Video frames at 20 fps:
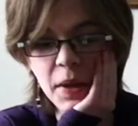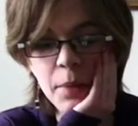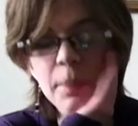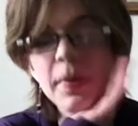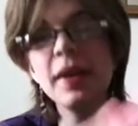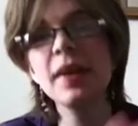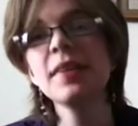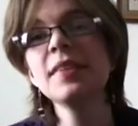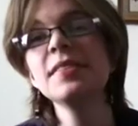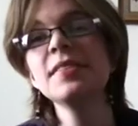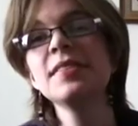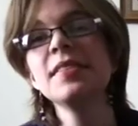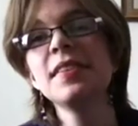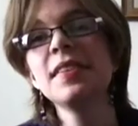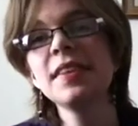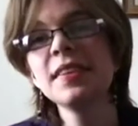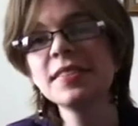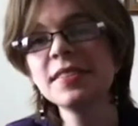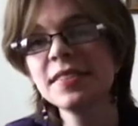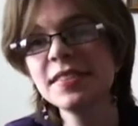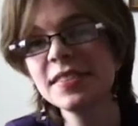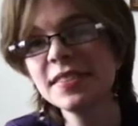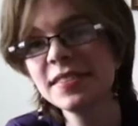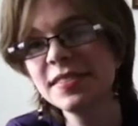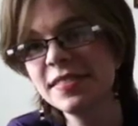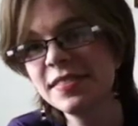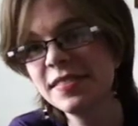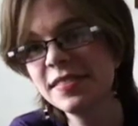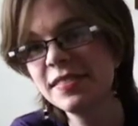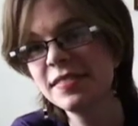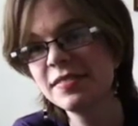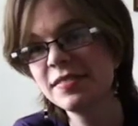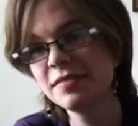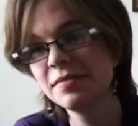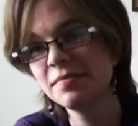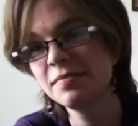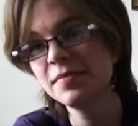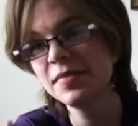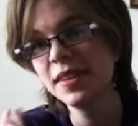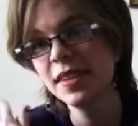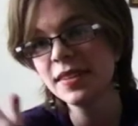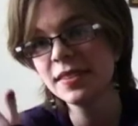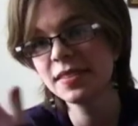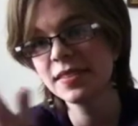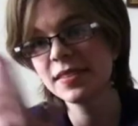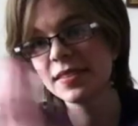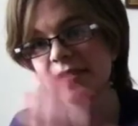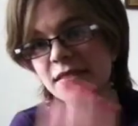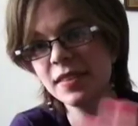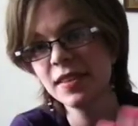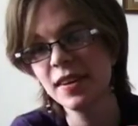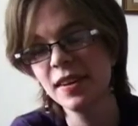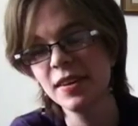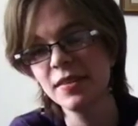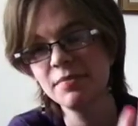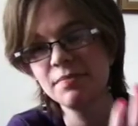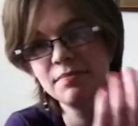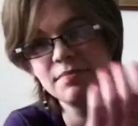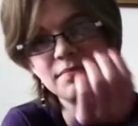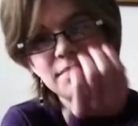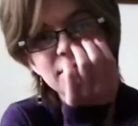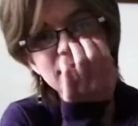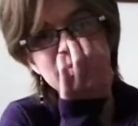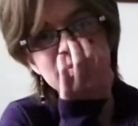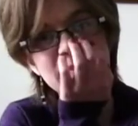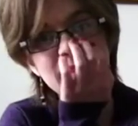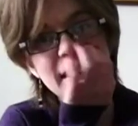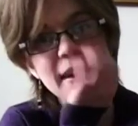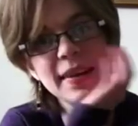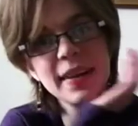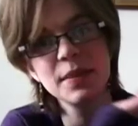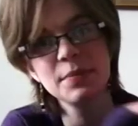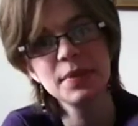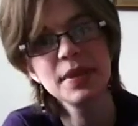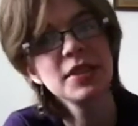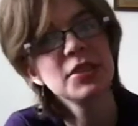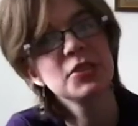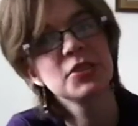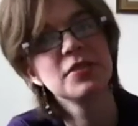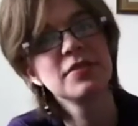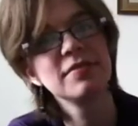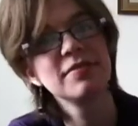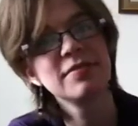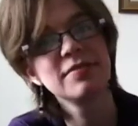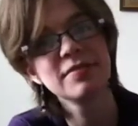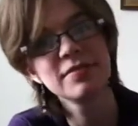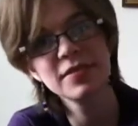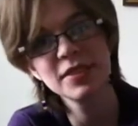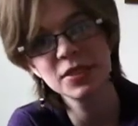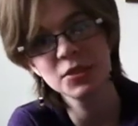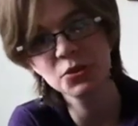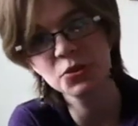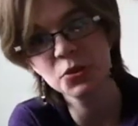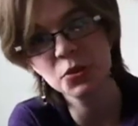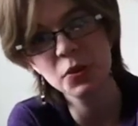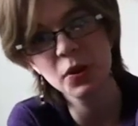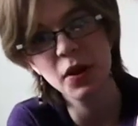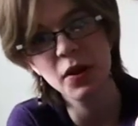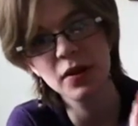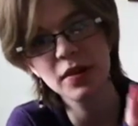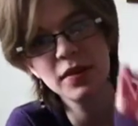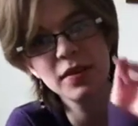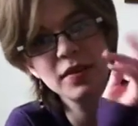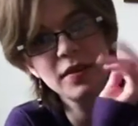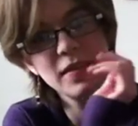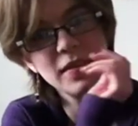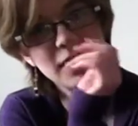because this this um, adaptation, the Sherlock